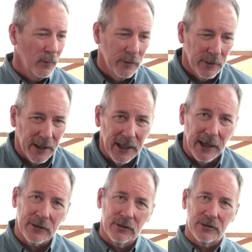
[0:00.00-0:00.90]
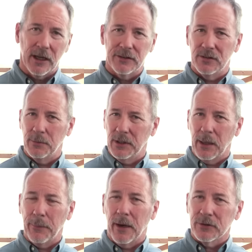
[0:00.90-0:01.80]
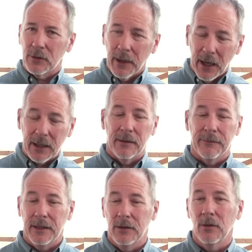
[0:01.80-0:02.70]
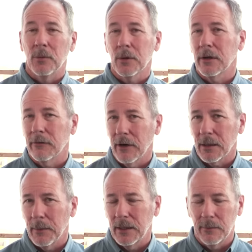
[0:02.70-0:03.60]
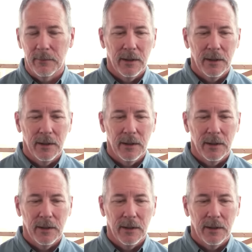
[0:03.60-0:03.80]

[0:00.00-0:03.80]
Do they need exercises to bring that posture back? If they do, we're going to recommend them.